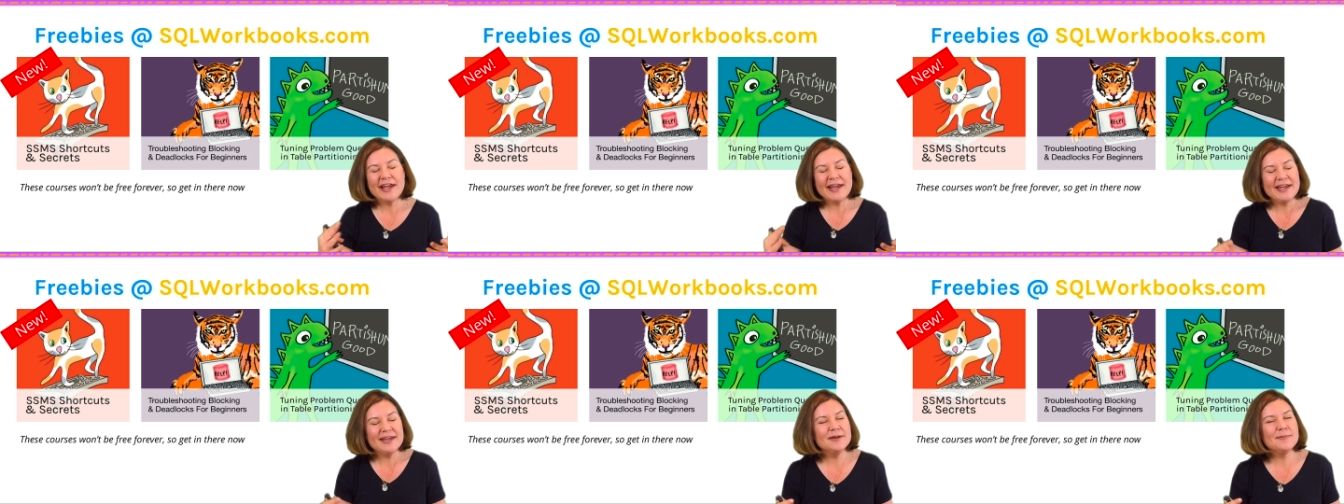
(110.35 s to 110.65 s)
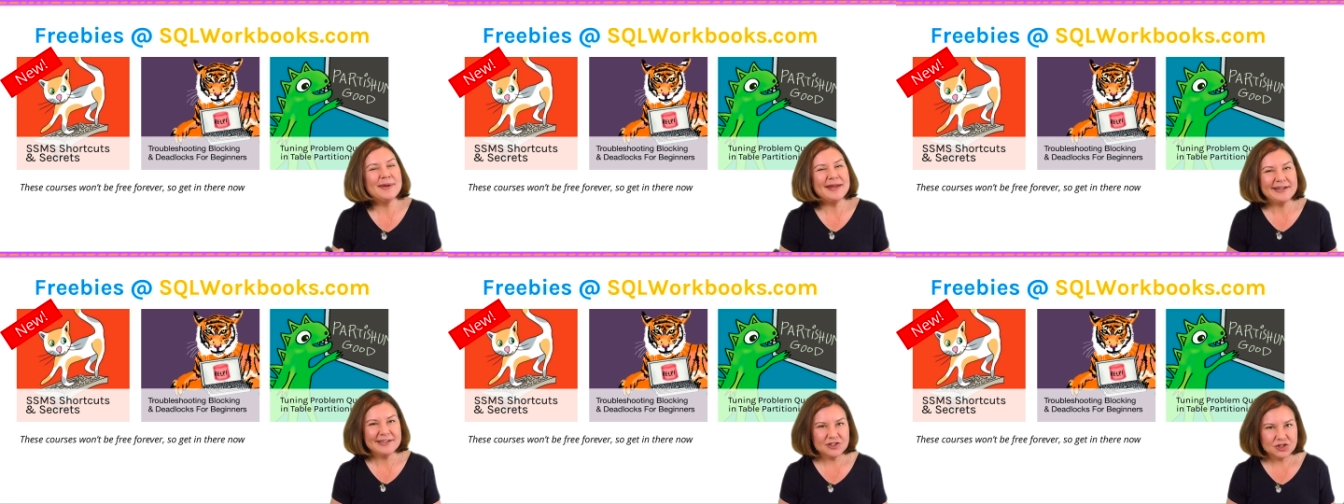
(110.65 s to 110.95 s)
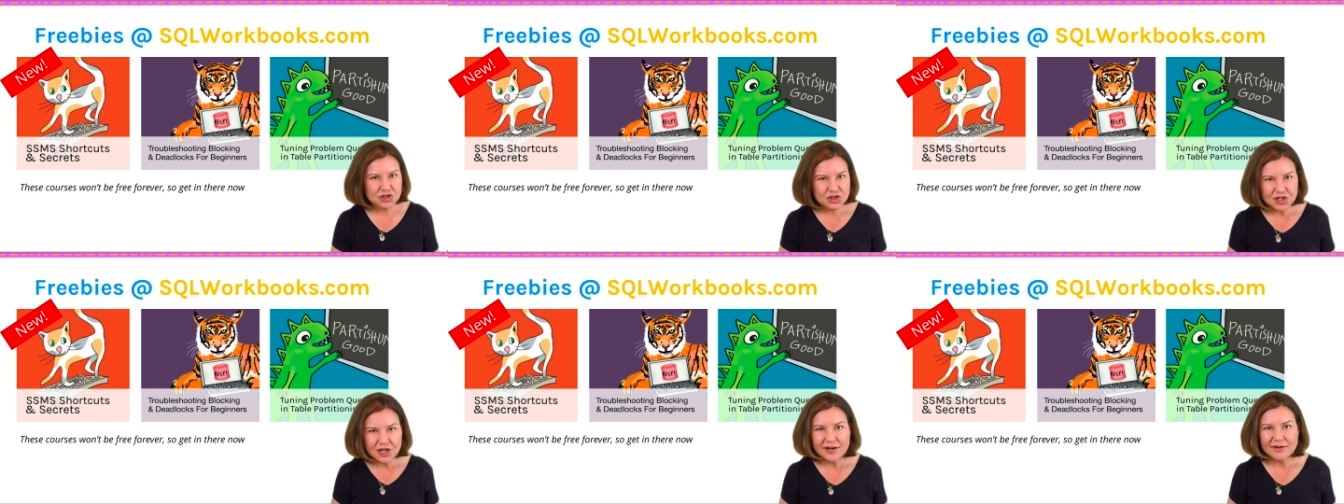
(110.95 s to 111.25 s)

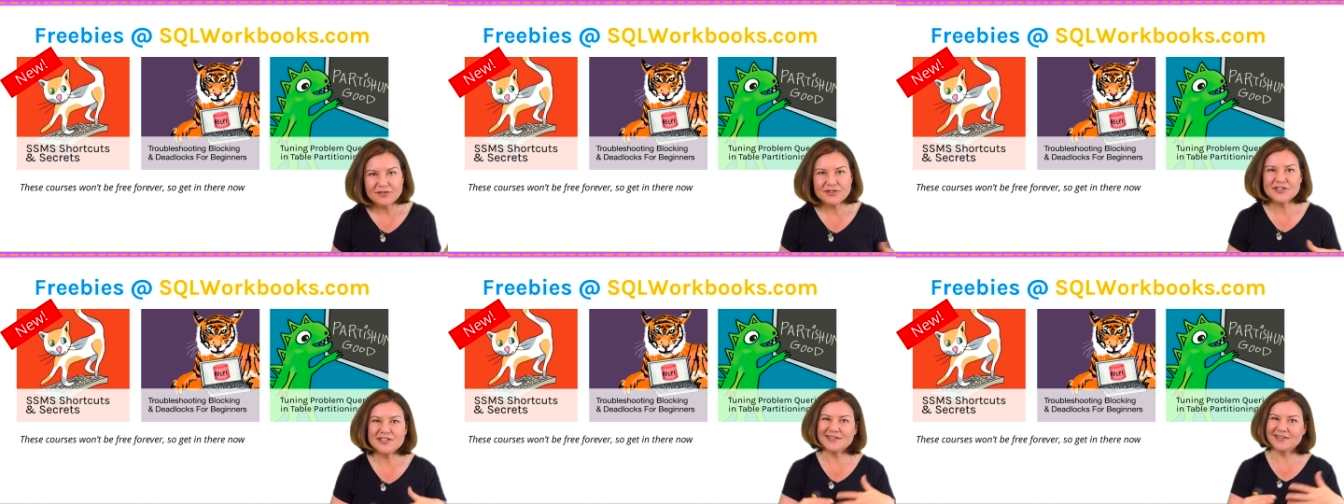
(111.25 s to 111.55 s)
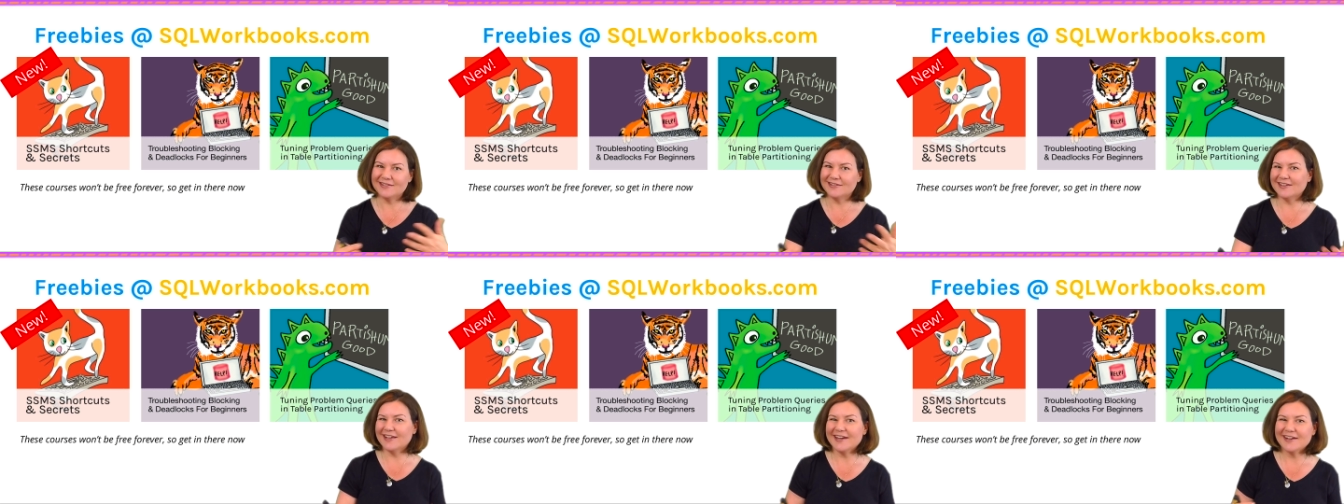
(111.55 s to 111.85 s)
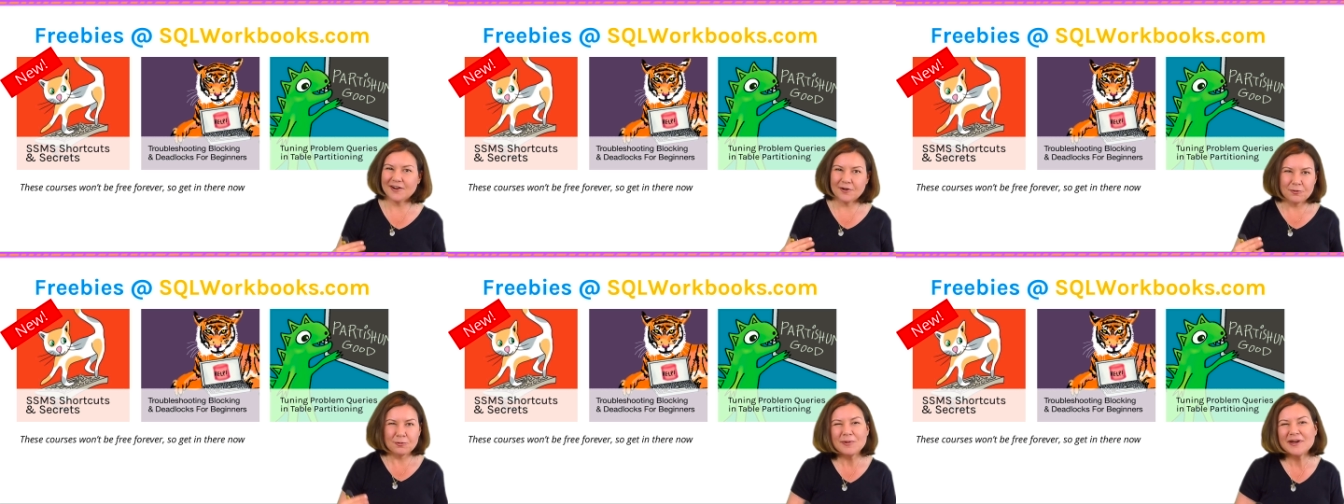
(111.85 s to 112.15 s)
animated GIFs than
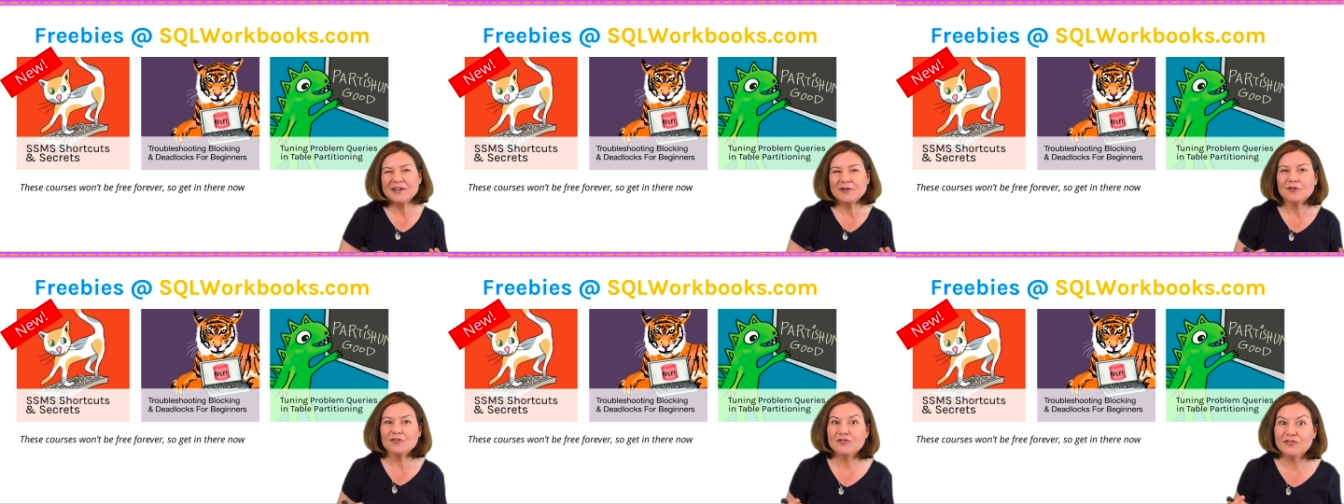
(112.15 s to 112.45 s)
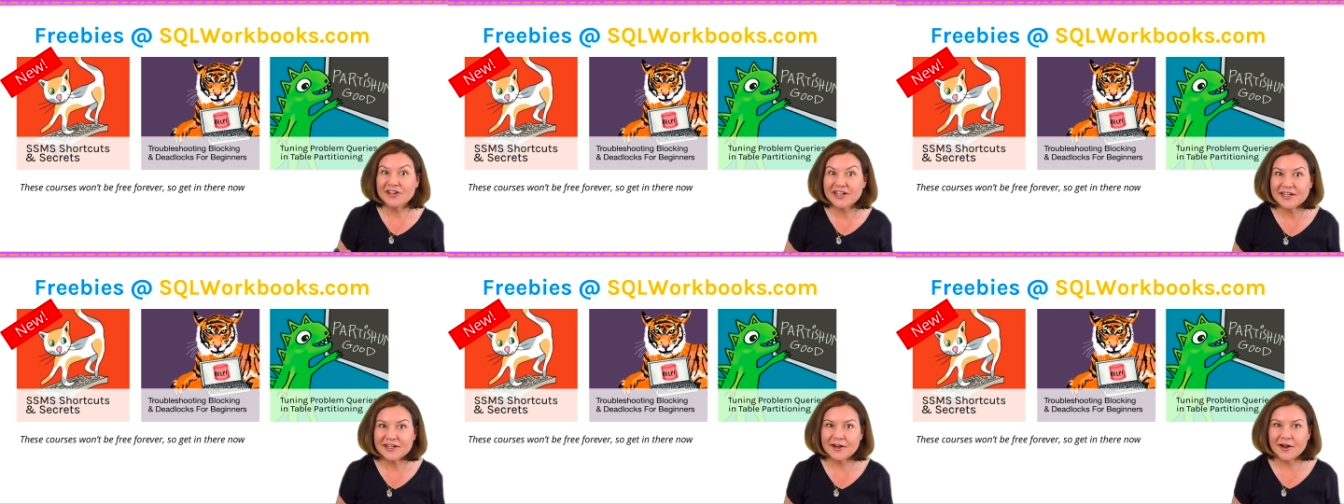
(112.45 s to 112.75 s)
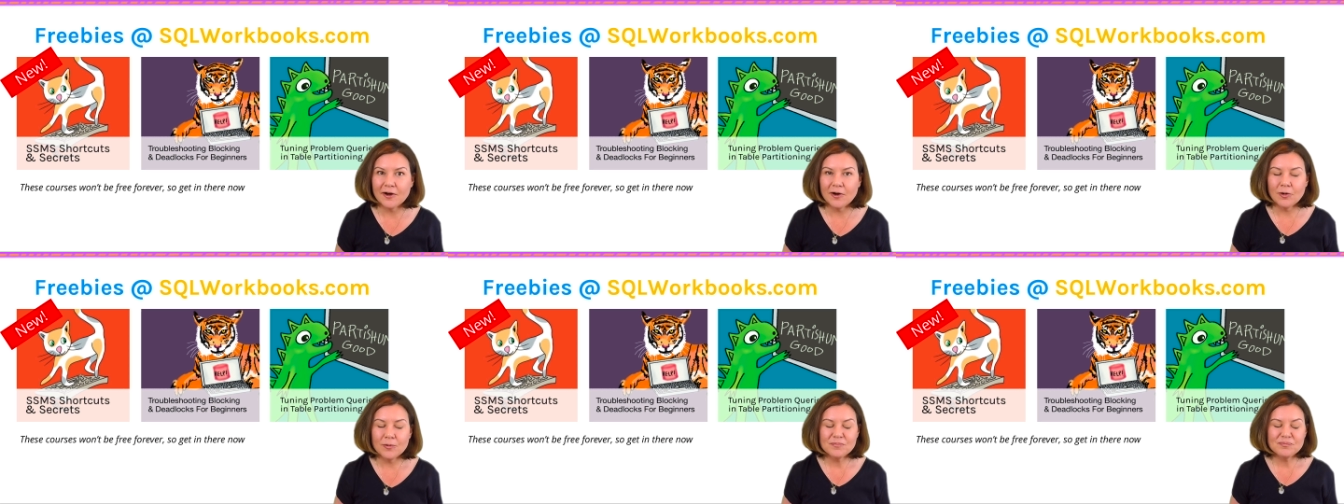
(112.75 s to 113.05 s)
like a real video.